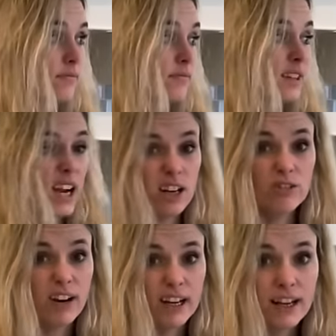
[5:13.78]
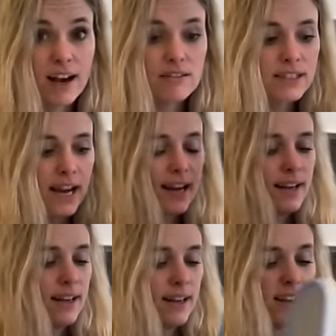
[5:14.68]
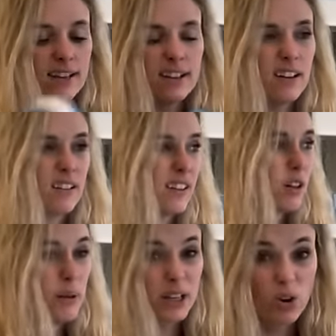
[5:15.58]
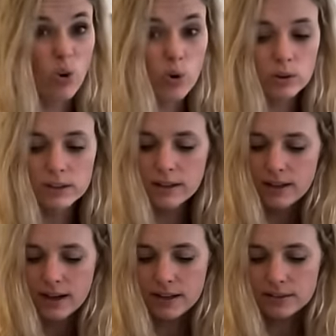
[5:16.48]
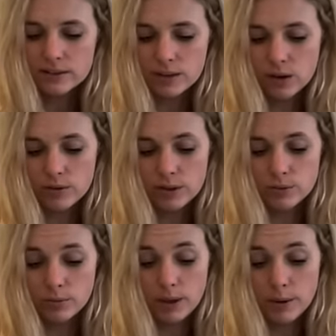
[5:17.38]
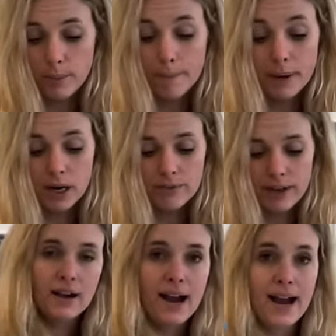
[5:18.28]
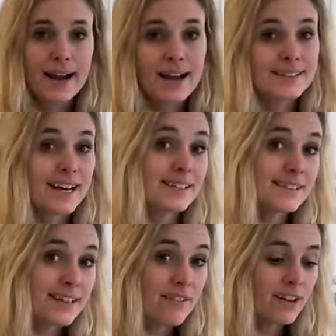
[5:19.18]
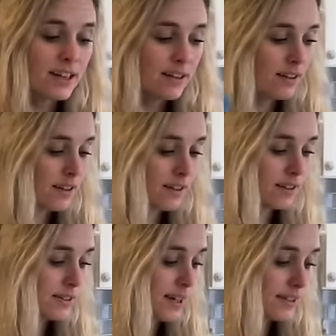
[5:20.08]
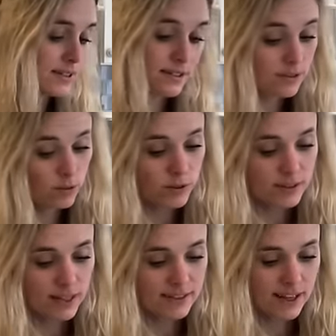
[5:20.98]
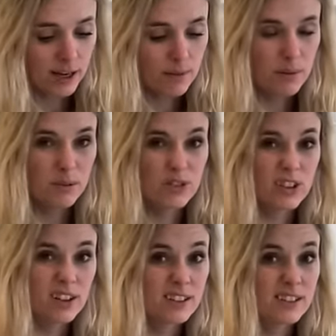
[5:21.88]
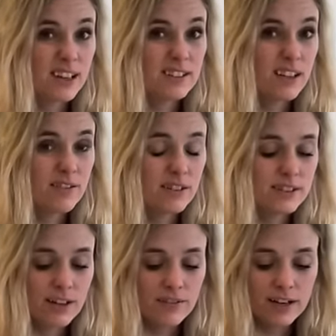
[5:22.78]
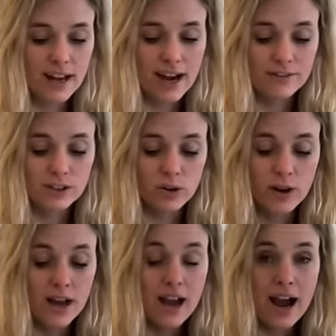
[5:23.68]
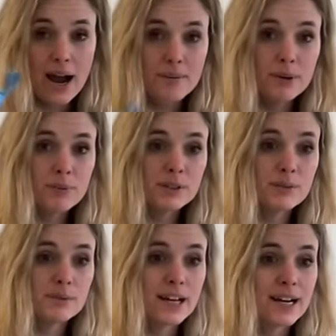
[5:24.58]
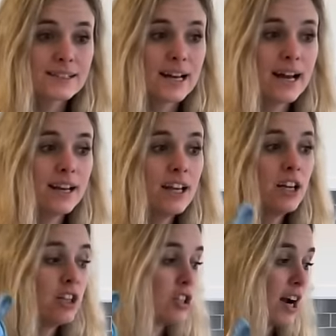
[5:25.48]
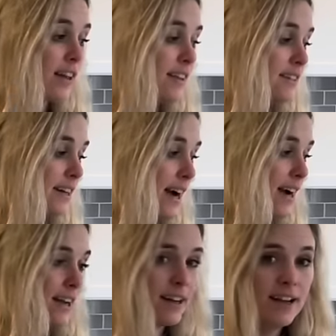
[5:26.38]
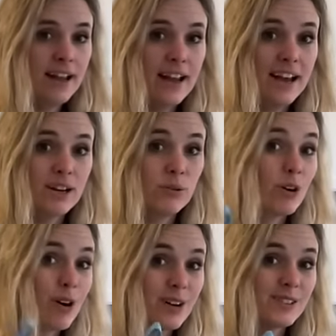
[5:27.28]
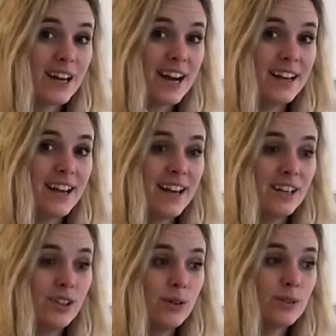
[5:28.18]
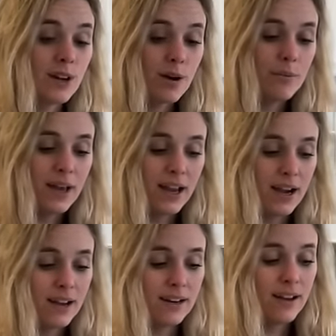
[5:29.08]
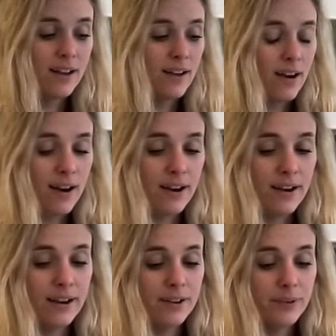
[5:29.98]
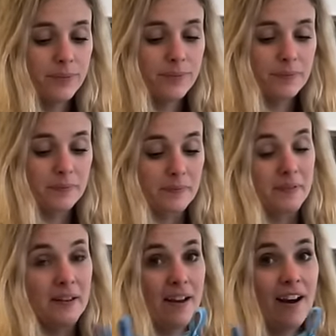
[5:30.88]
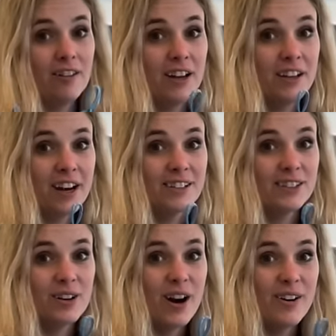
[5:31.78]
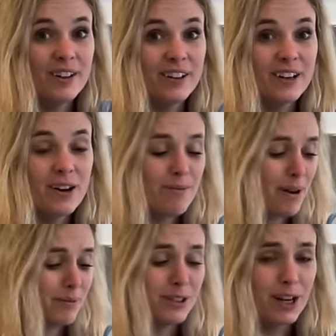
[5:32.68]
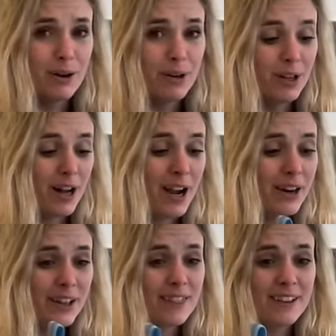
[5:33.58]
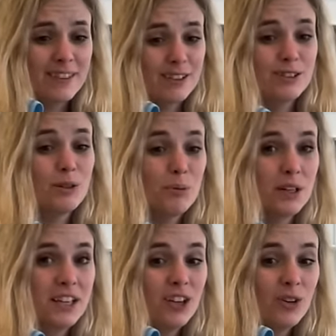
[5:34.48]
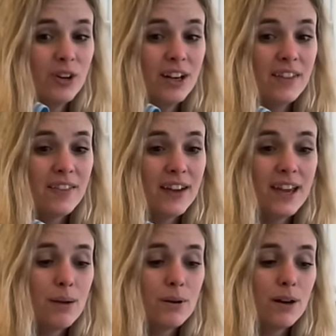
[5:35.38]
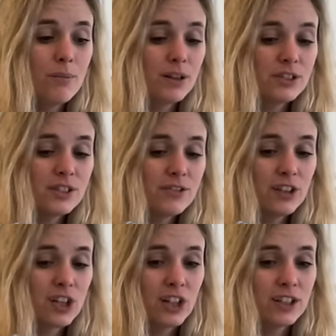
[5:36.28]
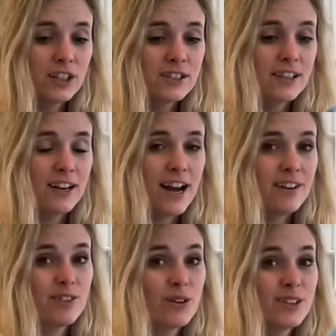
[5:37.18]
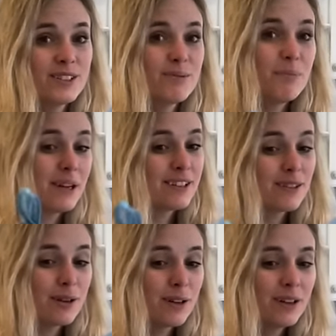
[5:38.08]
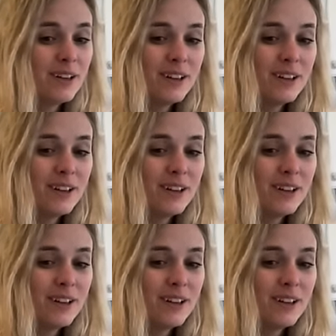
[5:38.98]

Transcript: kind of rainy outside and a little bit cold. And so these will be perfect. I got size seven because that's what size I am. I'm usually like a size seven to seven and a half. So I'm gonna put some socks on, try these on, and we'll go outside and use them. And I, I'll let you guys know how I like them. I'm sure I will. I already think they're super cute. They came in a bunch of different colors, and I, of course, picked the